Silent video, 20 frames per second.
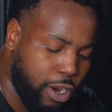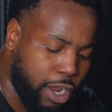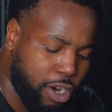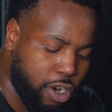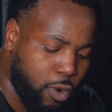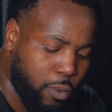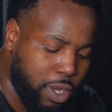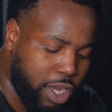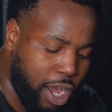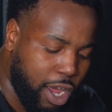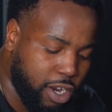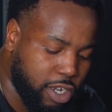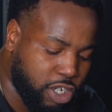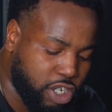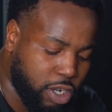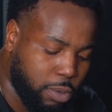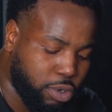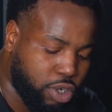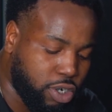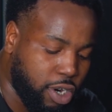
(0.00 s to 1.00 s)
I know we kind of
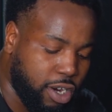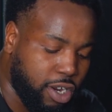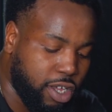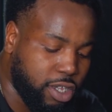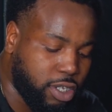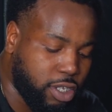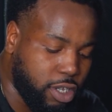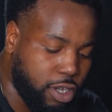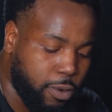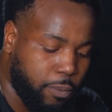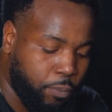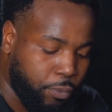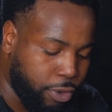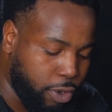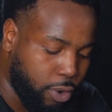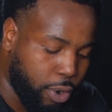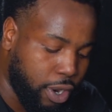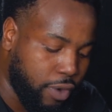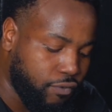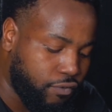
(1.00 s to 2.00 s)
jumped straight into
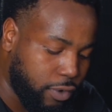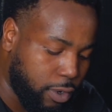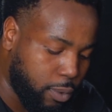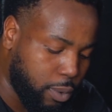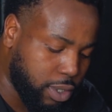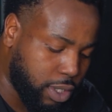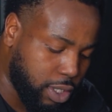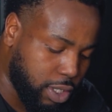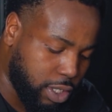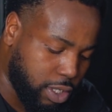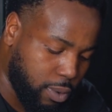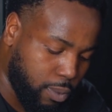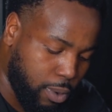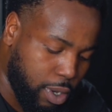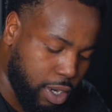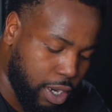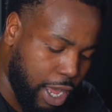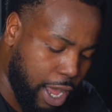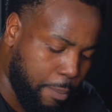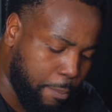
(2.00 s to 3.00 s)
your influences and
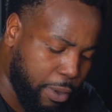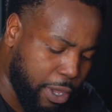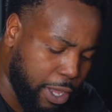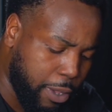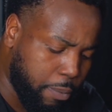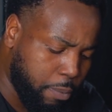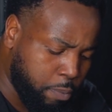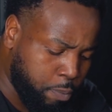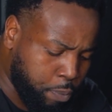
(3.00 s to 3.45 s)
whatnot, but